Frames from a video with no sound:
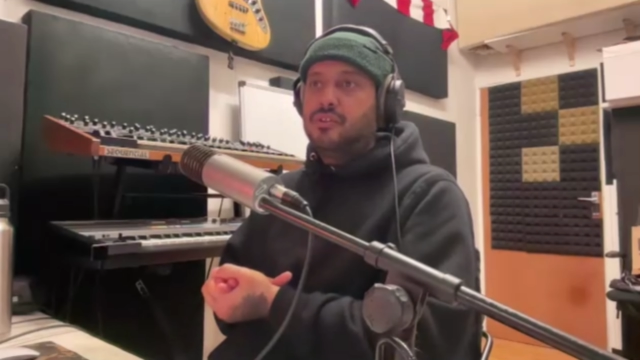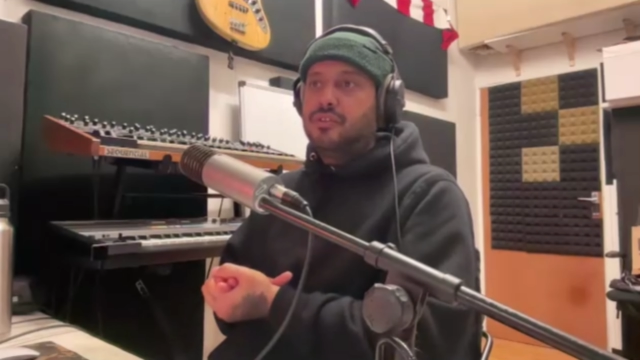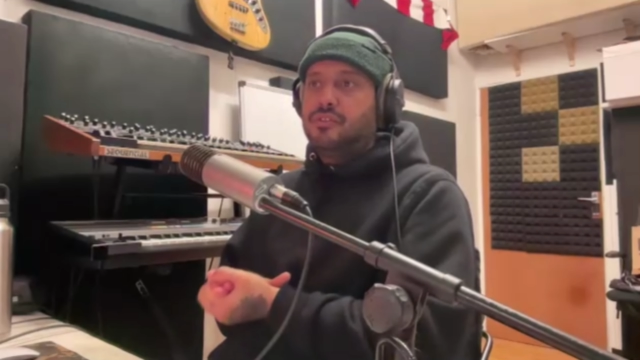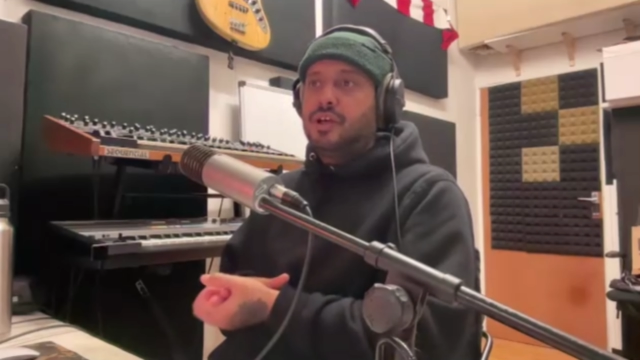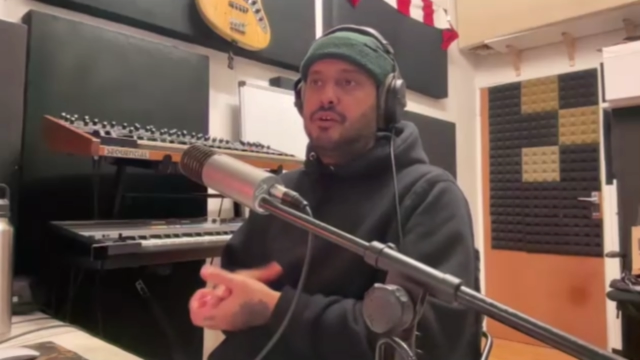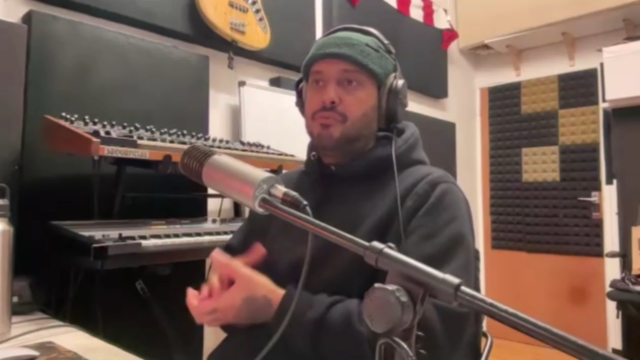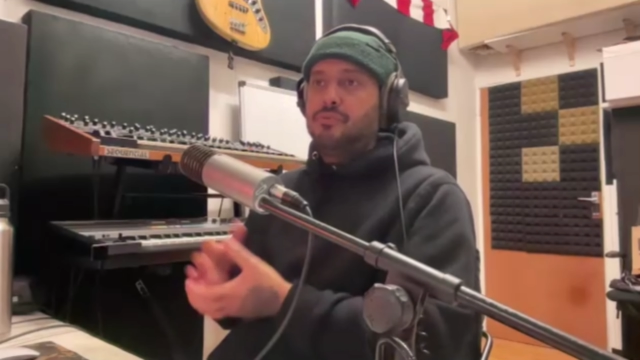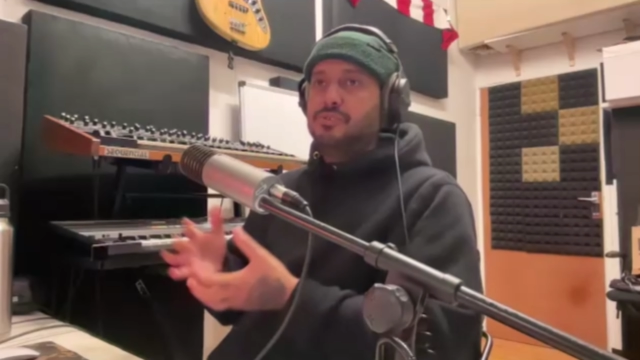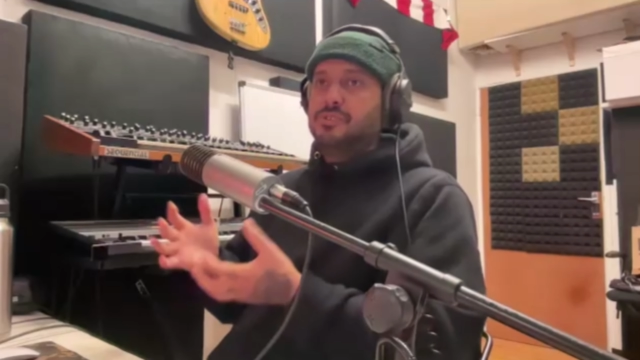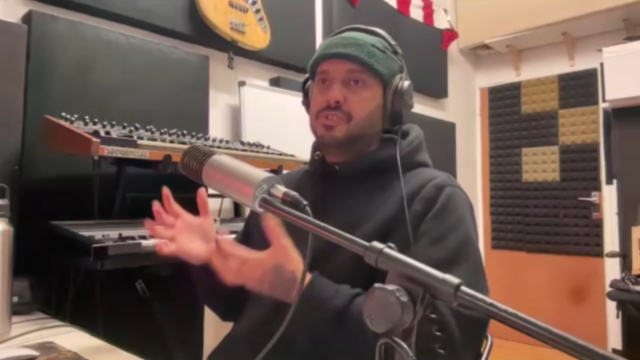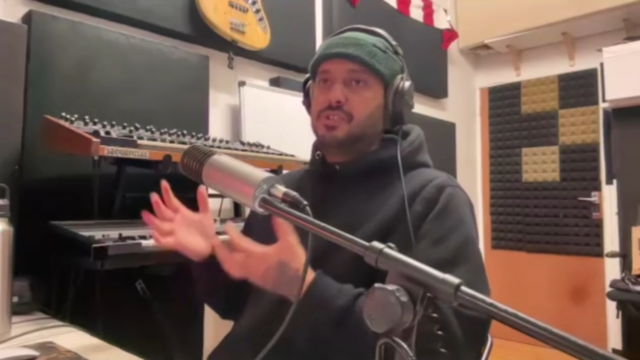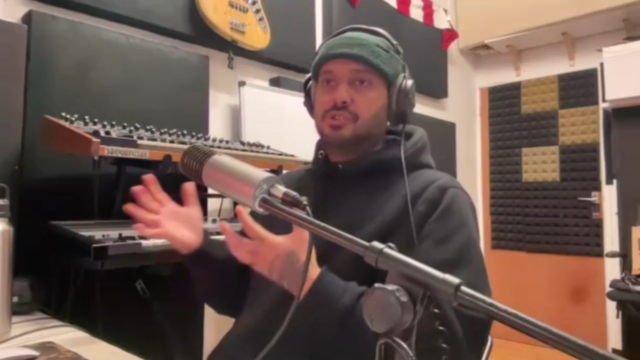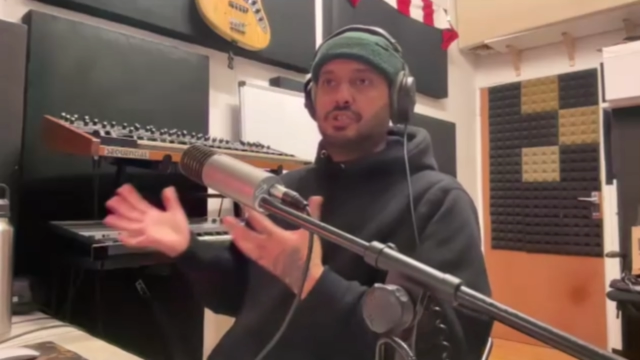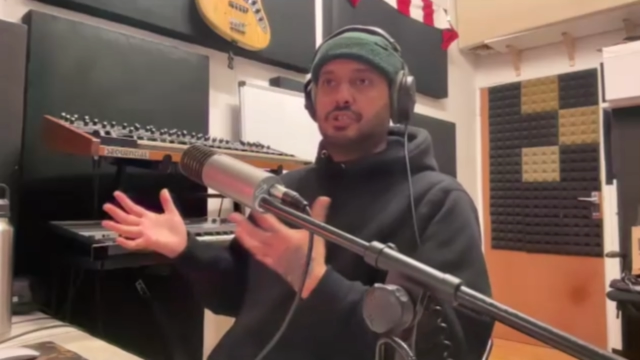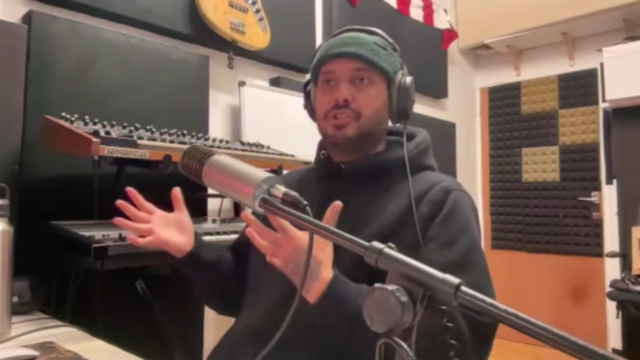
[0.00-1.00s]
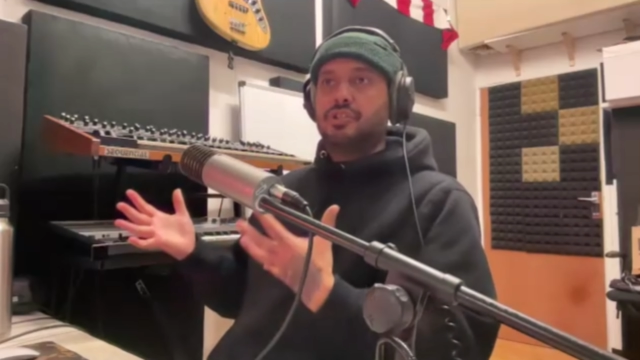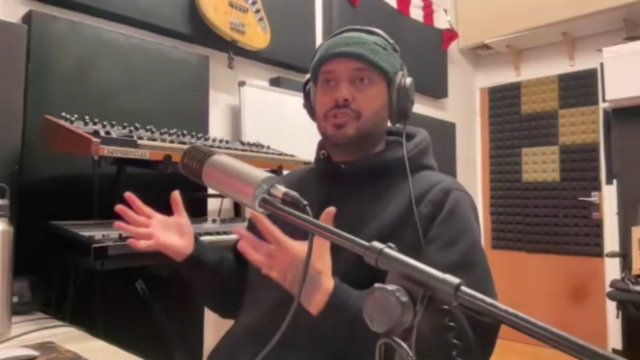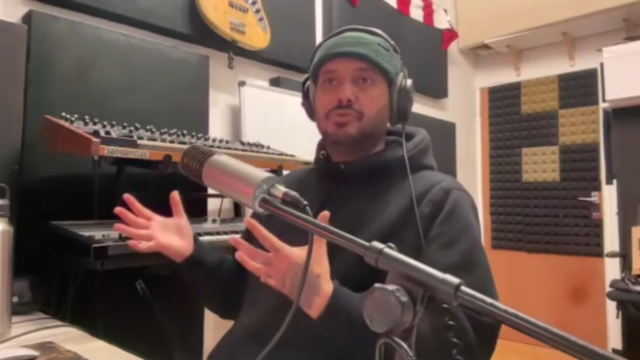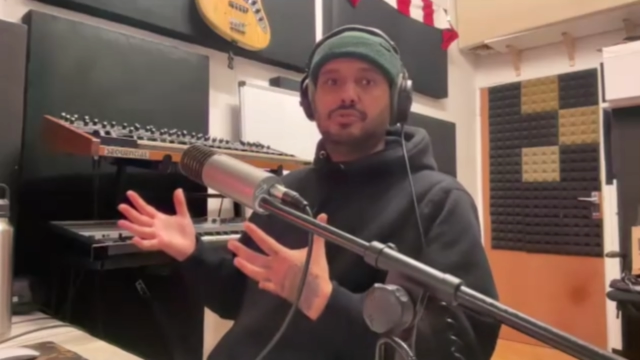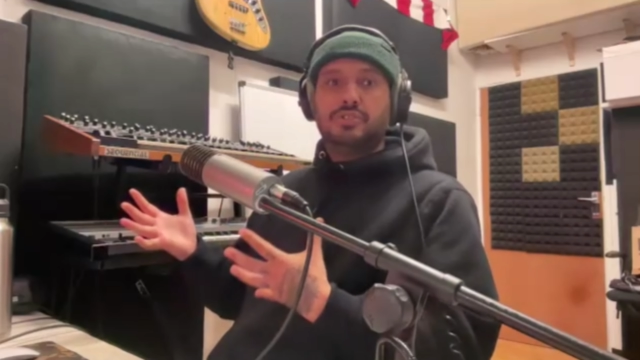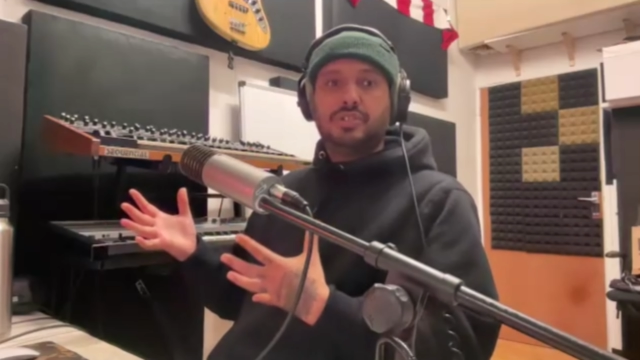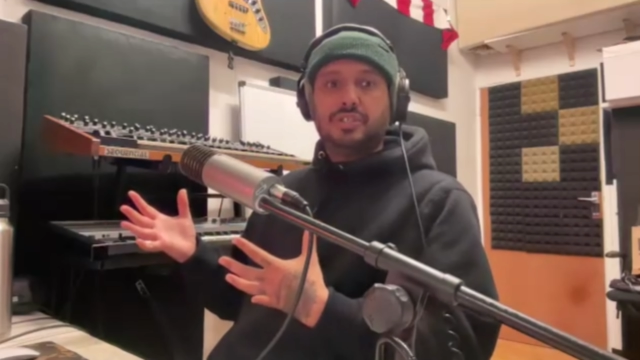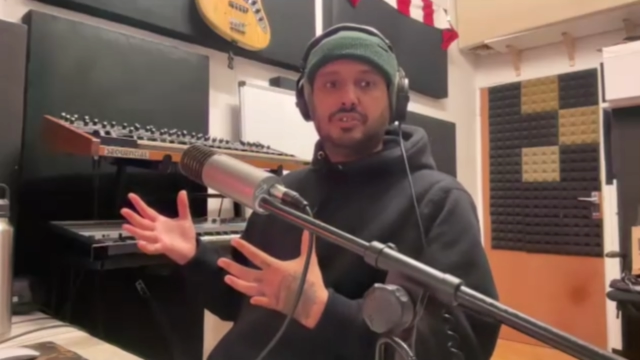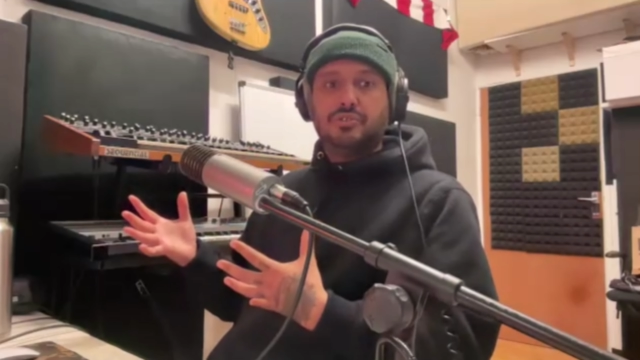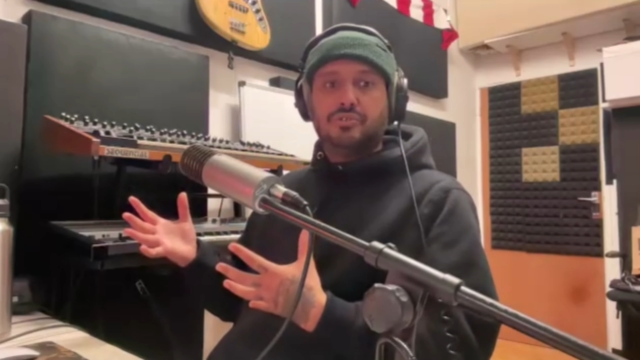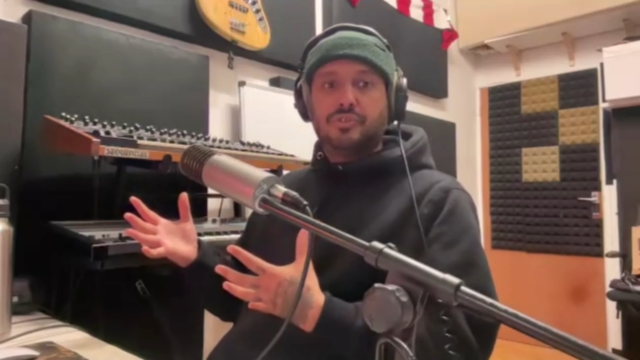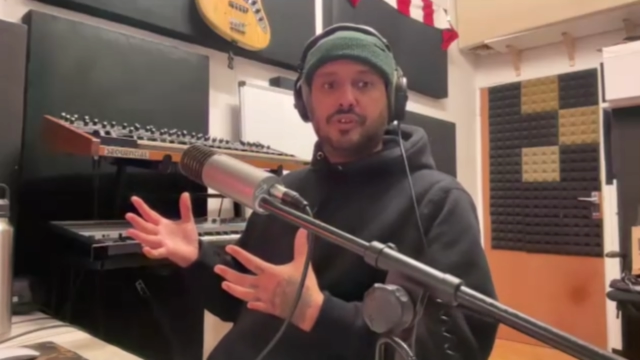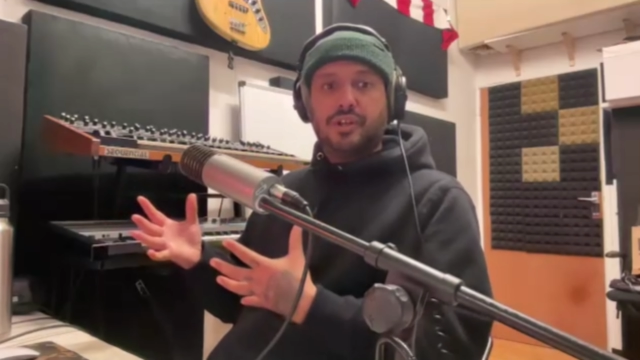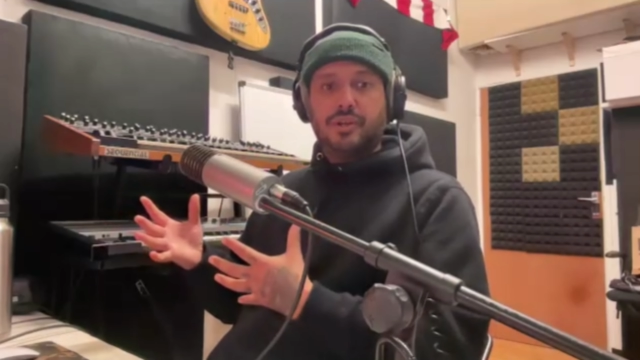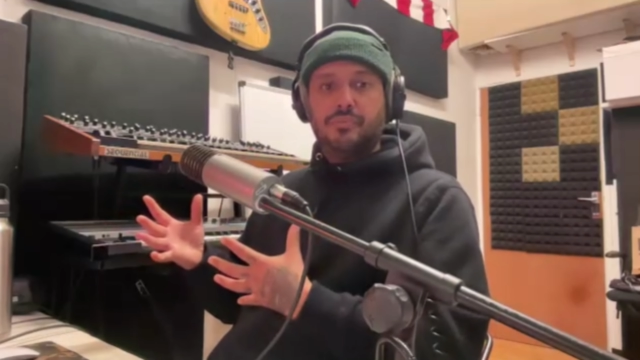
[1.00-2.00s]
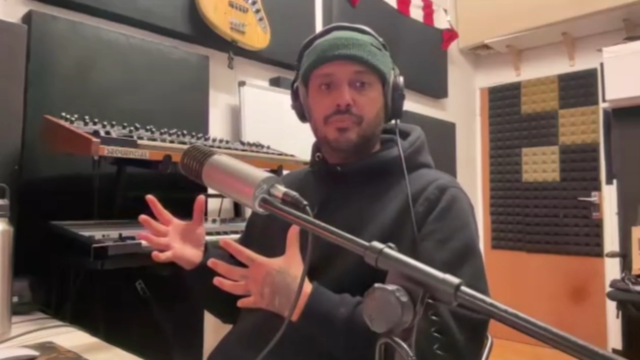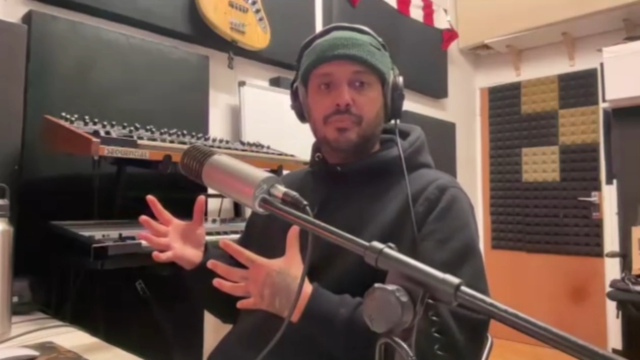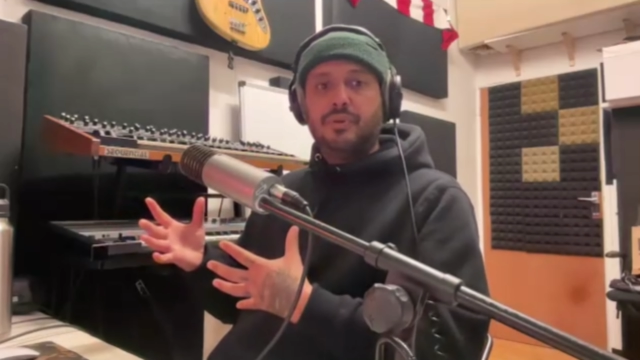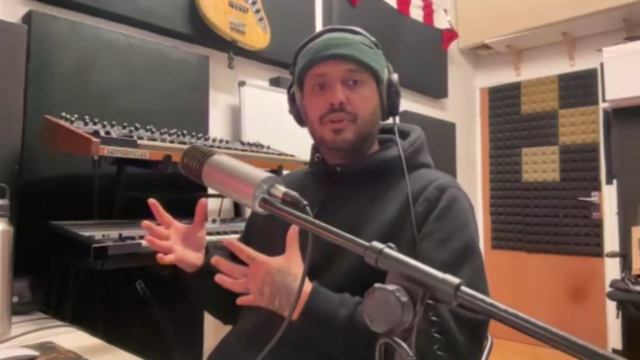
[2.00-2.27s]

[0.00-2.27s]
that was such a huge deal for him,